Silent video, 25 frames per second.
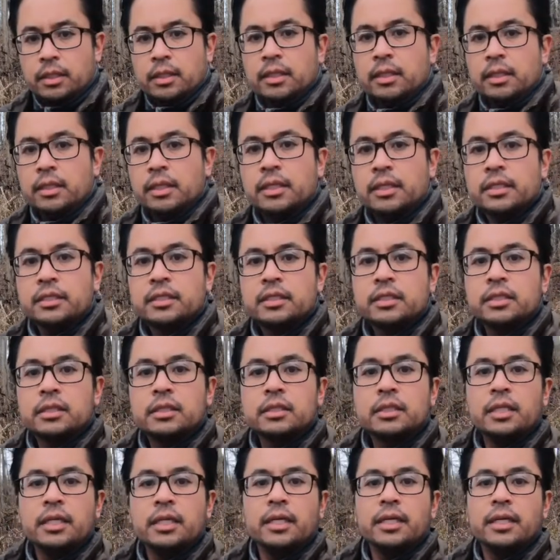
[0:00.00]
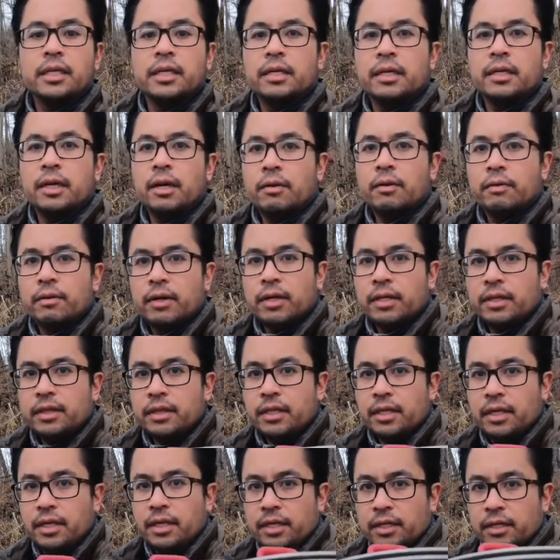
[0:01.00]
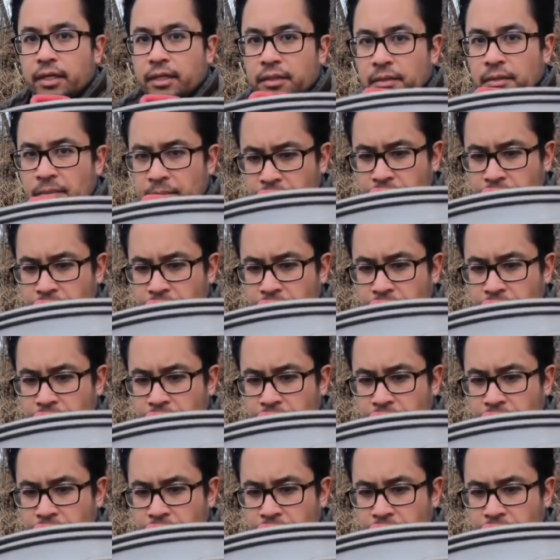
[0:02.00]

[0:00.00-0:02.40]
you can see right there,